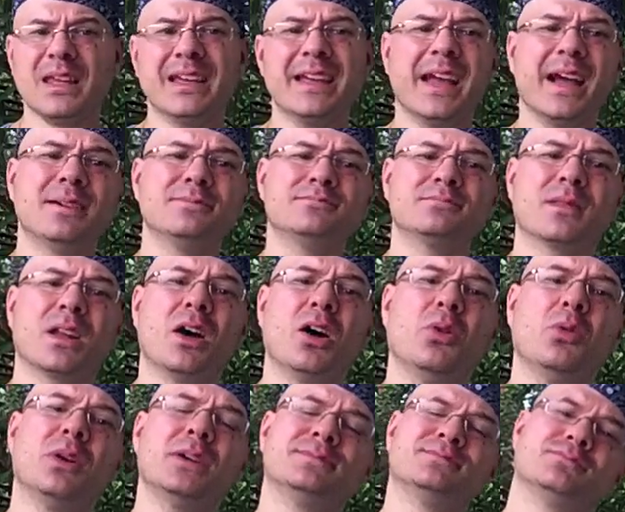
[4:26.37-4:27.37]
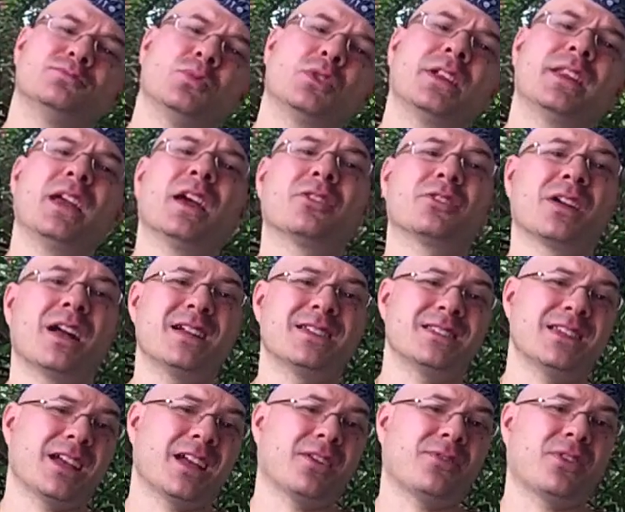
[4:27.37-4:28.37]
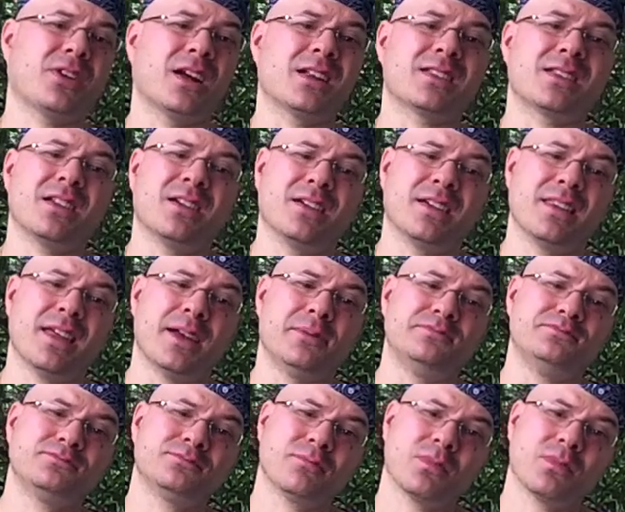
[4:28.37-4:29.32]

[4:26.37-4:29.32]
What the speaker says: Yeah, what do the other guys think? I forgot to tell you that.